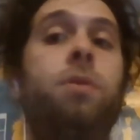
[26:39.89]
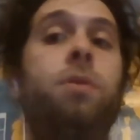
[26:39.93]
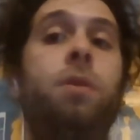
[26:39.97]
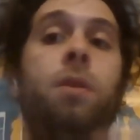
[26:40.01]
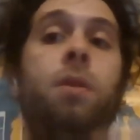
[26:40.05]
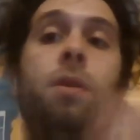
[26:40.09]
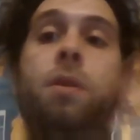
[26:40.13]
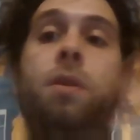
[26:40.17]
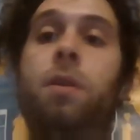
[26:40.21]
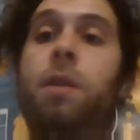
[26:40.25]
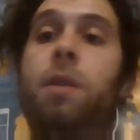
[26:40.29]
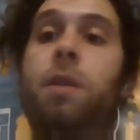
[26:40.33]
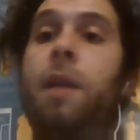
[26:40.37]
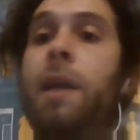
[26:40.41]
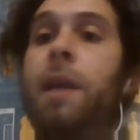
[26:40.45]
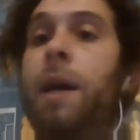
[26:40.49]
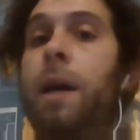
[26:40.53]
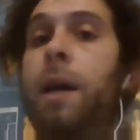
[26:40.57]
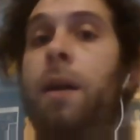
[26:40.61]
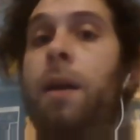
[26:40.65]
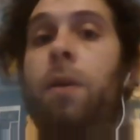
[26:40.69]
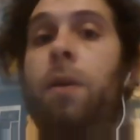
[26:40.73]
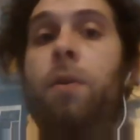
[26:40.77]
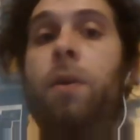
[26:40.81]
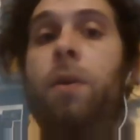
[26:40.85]
They
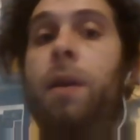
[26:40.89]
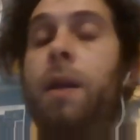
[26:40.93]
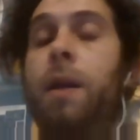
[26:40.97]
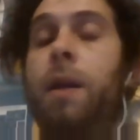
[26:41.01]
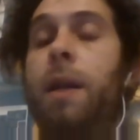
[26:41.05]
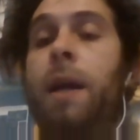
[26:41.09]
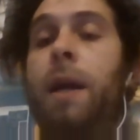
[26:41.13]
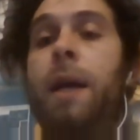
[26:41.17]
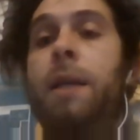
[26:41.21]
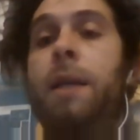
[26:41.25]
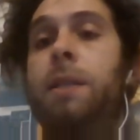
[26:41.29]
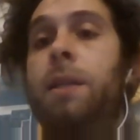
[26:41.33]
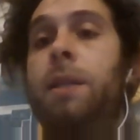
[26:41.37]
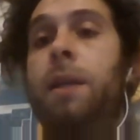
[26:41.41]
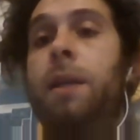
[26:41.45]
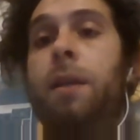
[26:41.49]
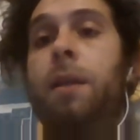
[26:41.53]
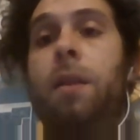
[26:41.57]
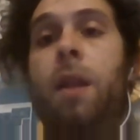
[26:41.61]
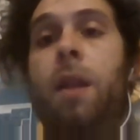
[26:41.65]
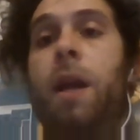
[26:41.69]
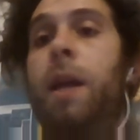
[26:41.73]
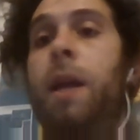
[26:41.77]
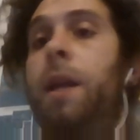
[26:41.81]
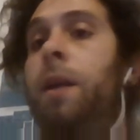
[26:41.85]
are organizing
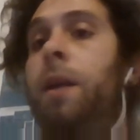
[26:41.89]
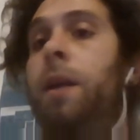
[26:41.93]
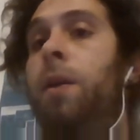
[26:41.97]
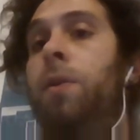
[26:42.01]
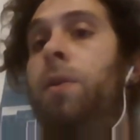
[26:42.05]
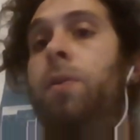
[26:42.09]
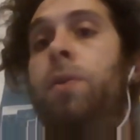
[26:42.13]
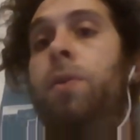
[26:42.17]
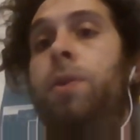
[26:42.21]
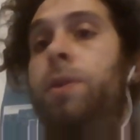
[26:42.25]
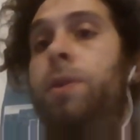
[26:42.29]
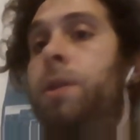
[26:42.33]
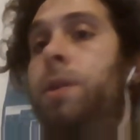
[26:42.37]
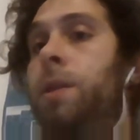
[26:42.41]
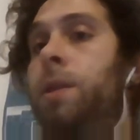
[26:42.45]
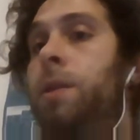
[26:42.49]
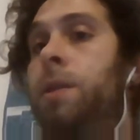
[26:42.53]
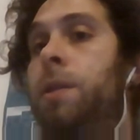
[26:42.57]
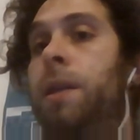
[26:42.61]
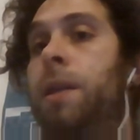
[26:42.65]
training courses,